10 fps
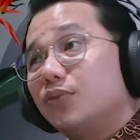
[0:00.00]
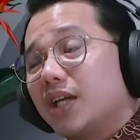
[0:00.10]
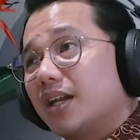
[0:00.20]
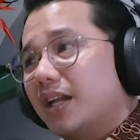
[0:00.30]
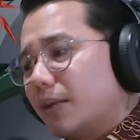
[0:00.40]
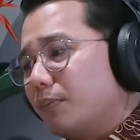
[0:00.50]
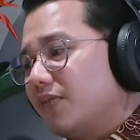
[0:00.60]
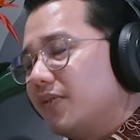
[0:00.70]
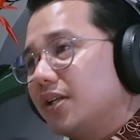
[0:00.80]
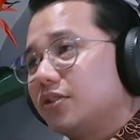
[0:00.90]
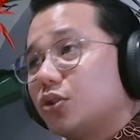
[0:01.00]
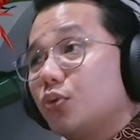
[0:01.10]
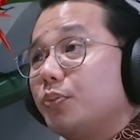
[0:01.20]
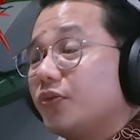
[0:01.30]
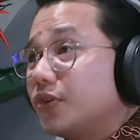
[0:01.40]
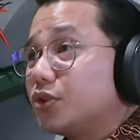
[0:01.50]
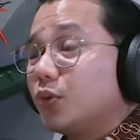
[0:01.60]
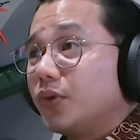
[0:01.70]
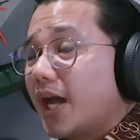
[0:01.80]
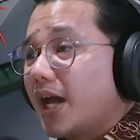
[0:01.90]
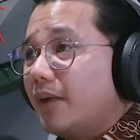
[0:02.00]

We kind of like pivoted. So previously we